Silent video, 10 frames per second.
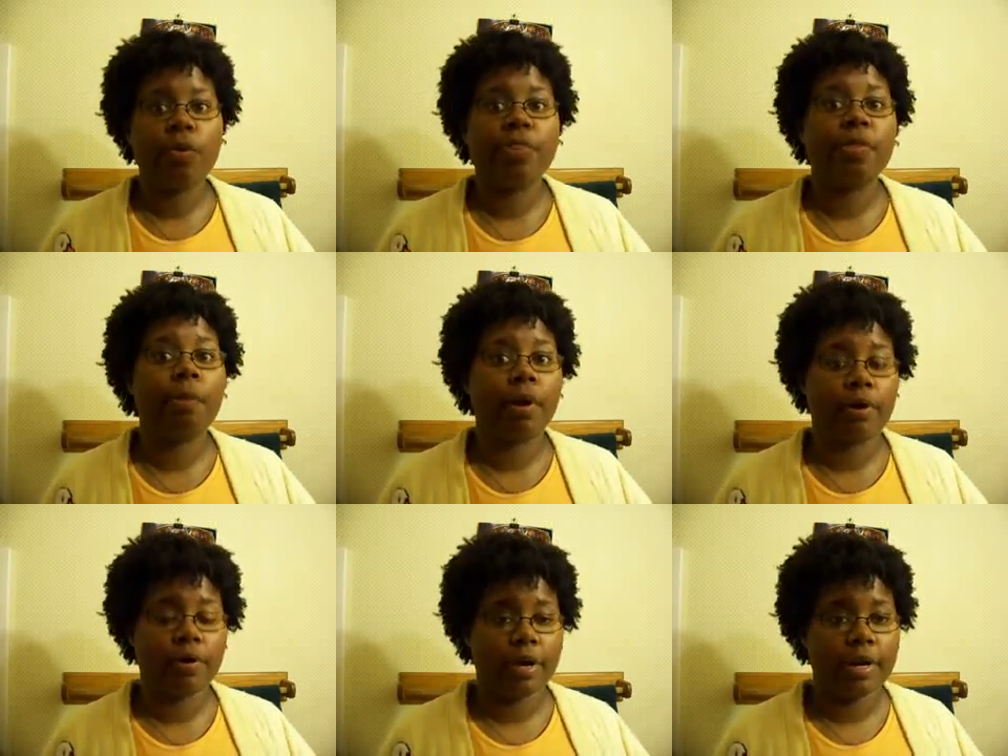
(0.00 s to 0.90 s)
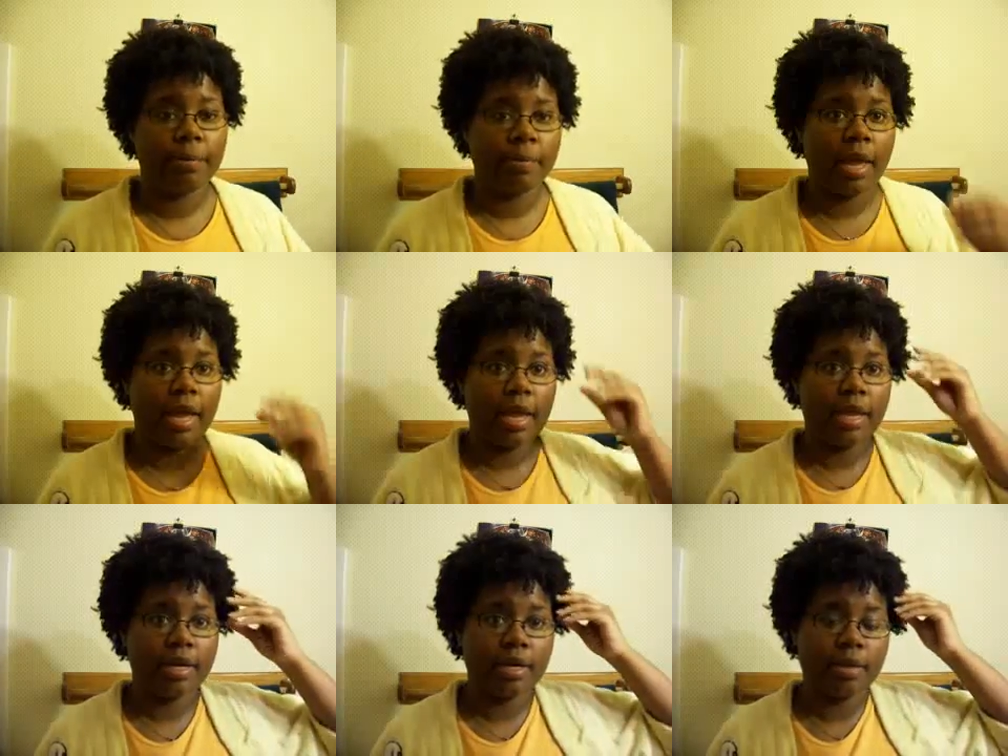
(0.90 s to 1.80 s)
with the buttercream.
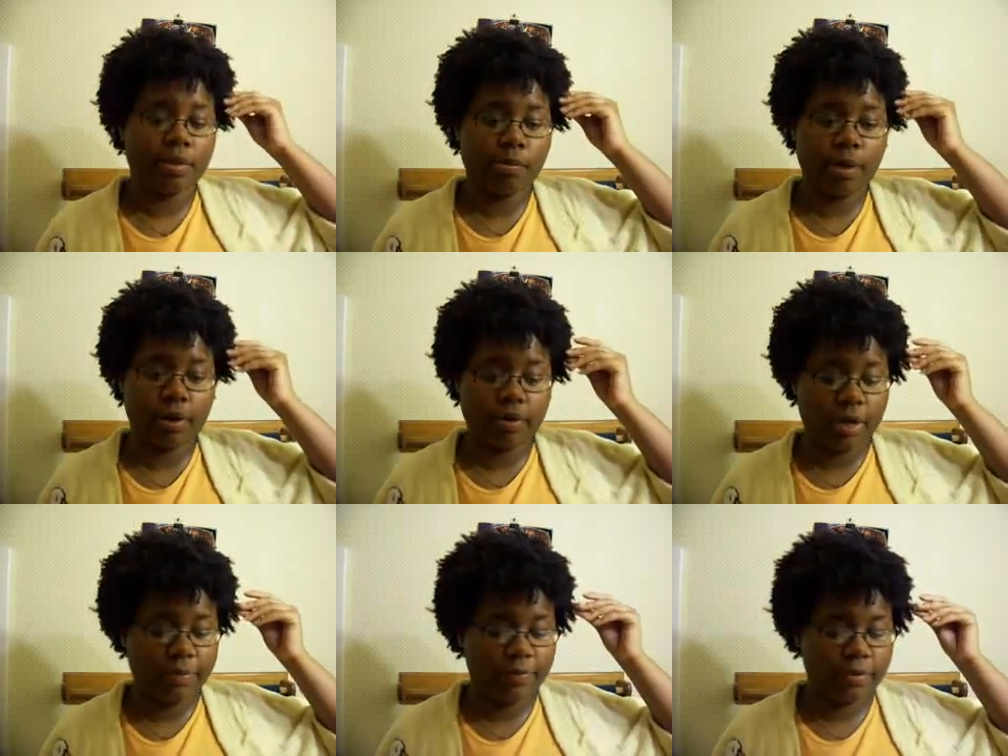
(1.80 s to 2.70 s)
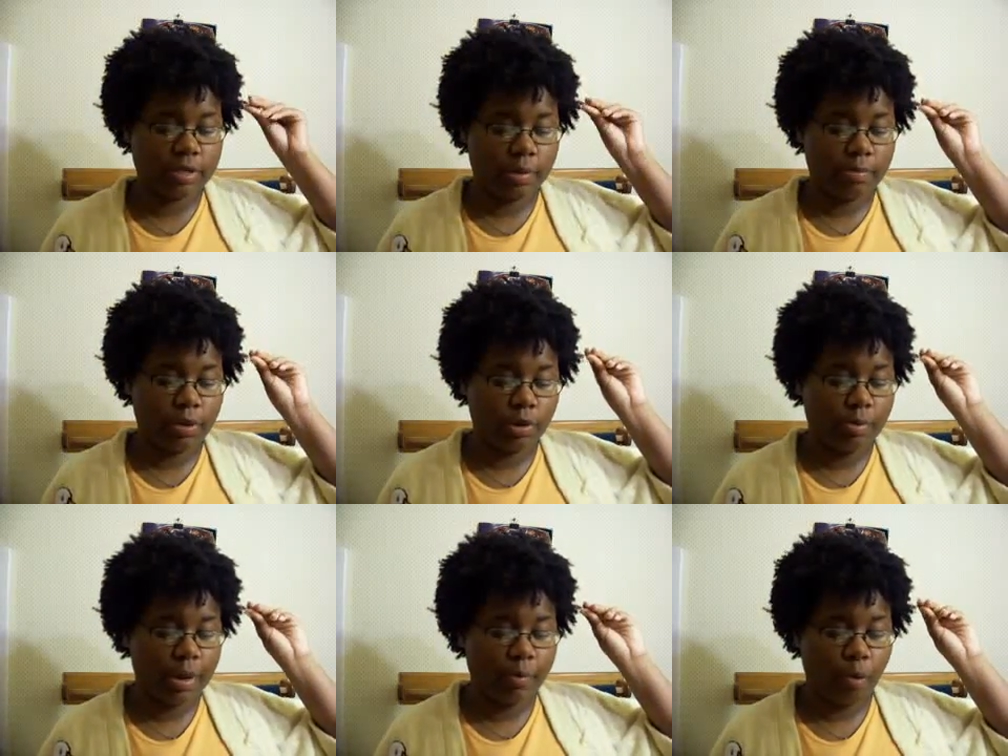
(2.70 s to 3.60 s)
And the buttercream feels a
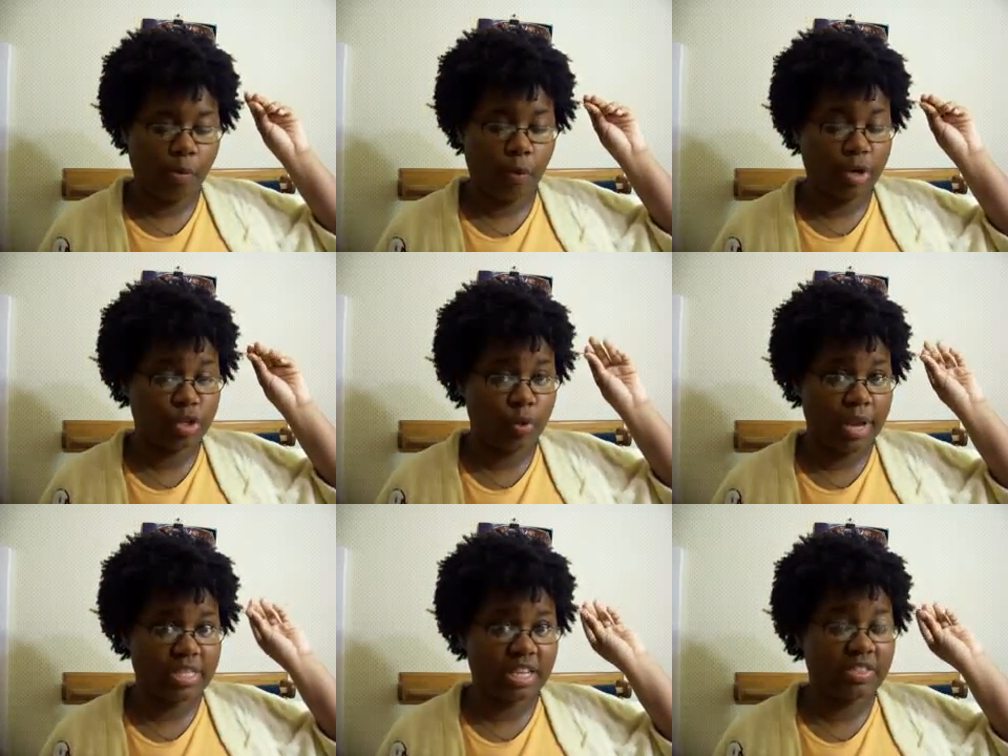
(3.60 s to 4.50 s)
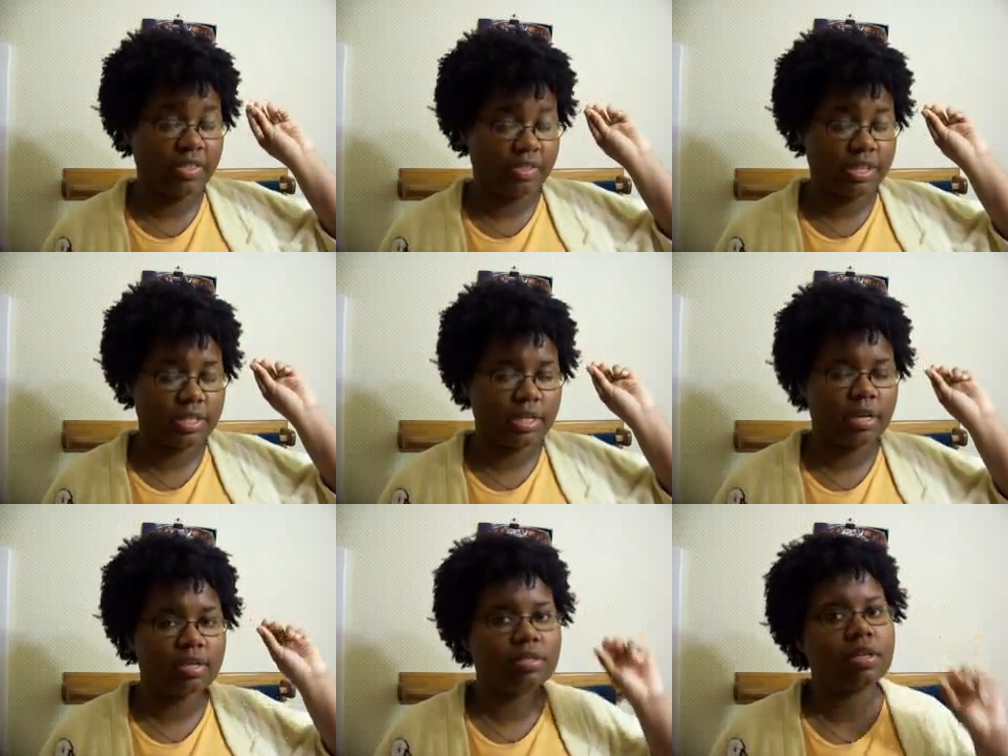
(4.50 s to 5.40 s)
little bit more moisturizing than this
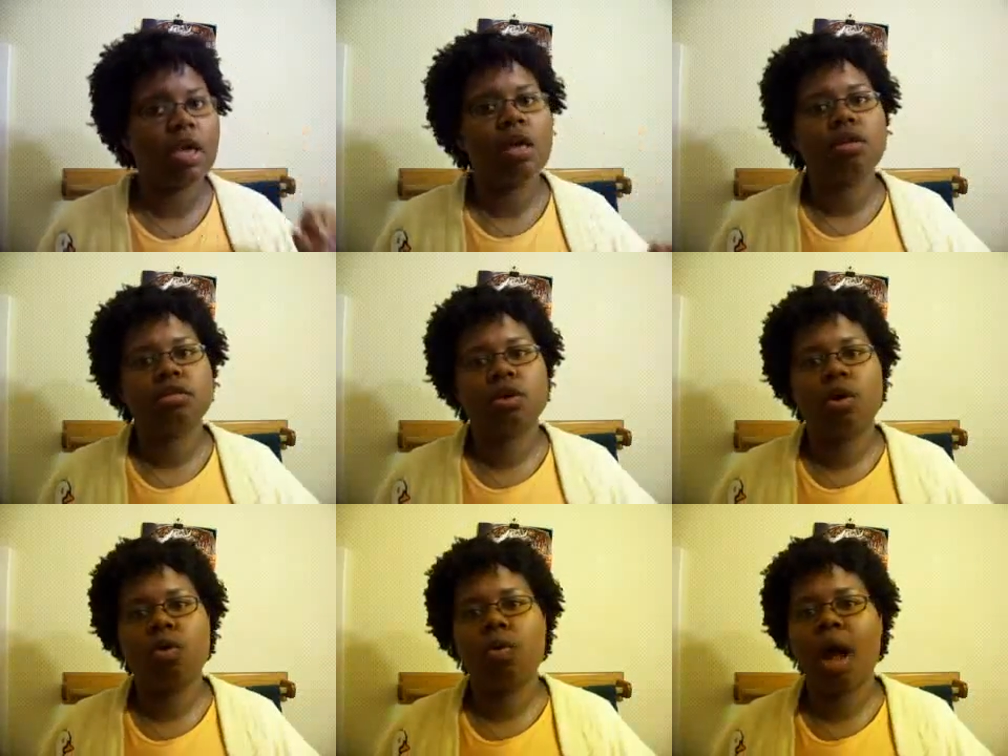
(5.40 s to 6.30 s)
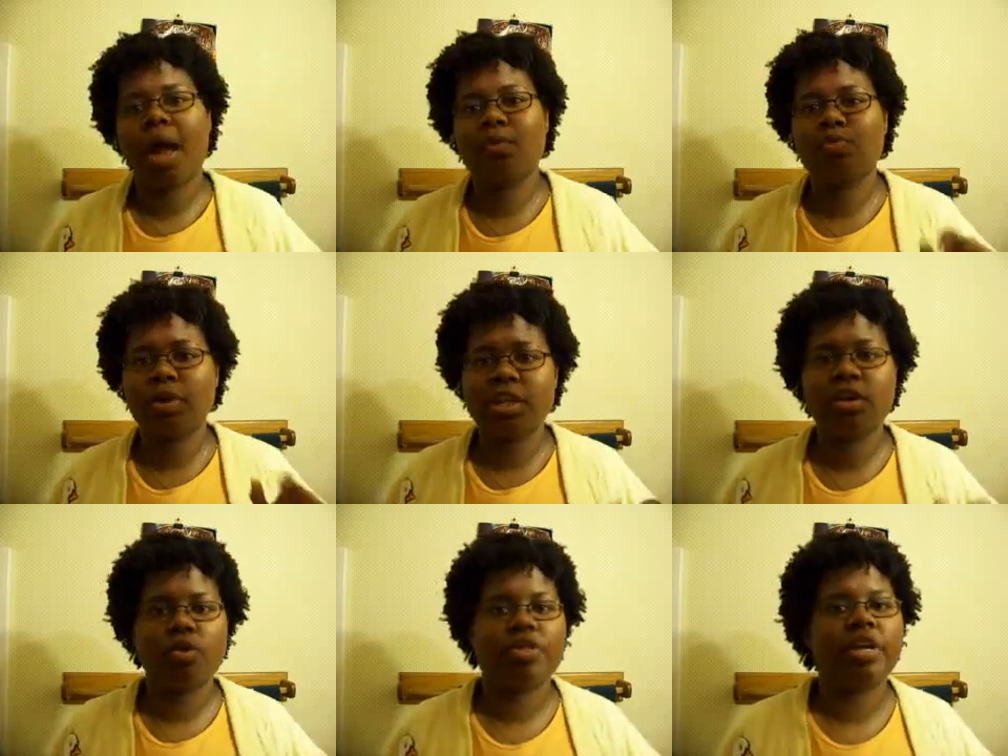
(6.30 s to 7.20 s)
does. So I really
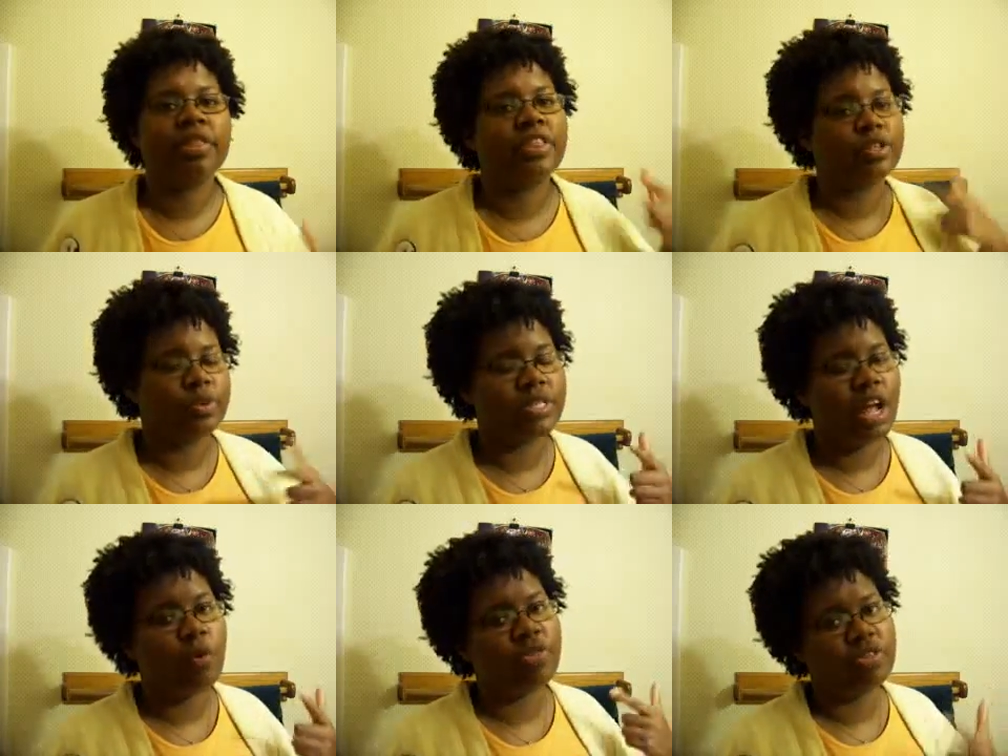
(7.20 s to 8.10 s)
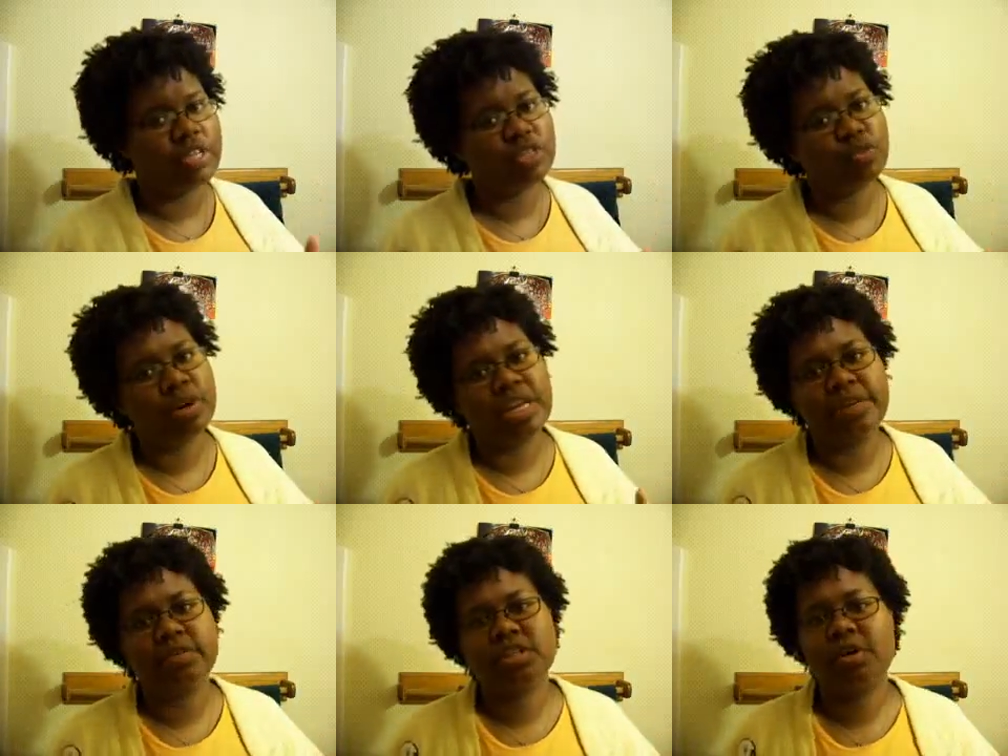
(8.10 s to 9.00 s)
don't think that the twist out with this would have
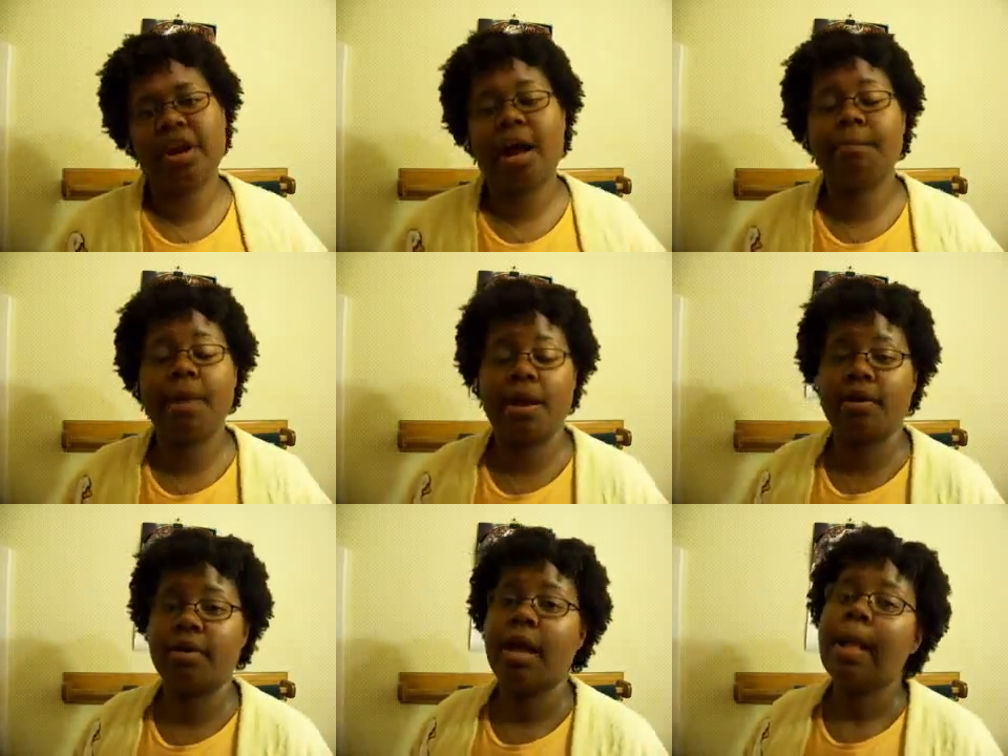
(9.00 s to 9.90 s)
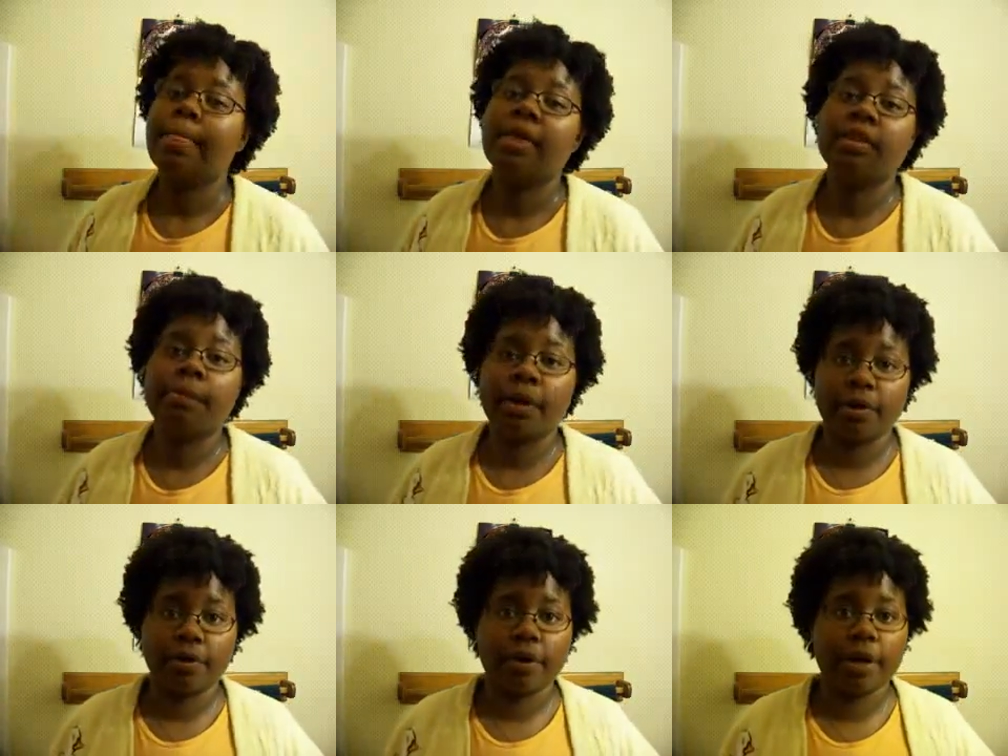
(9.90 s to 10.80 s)
even turned out better than the
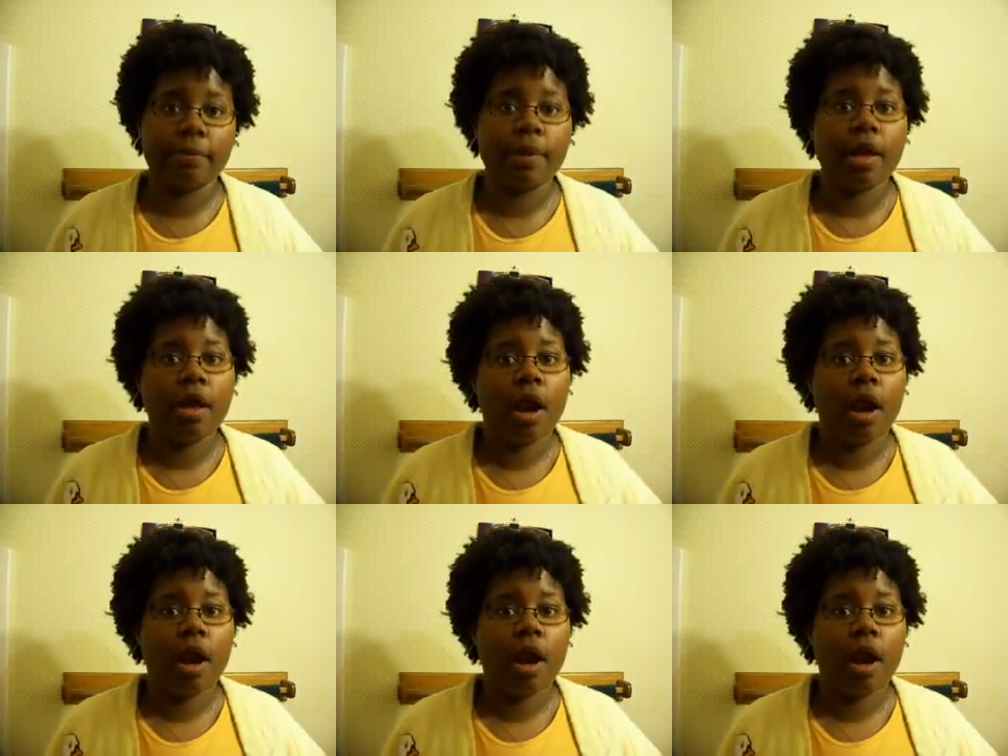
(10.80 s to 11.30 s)
buttercream.